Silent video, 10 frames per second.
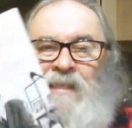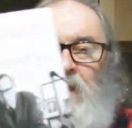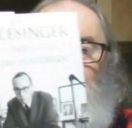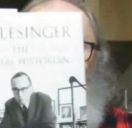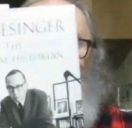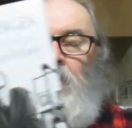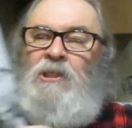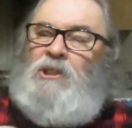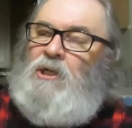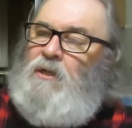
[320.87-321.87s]

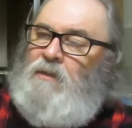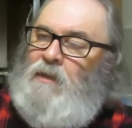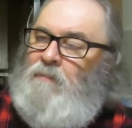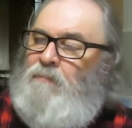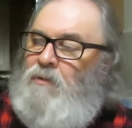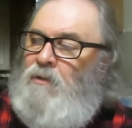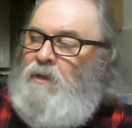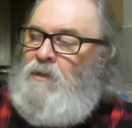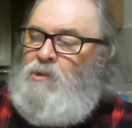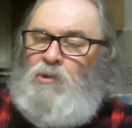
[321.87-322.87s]
Schlesinger, The
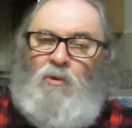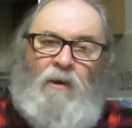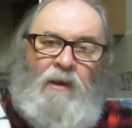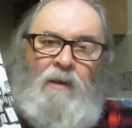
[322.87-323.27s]
Imperial Story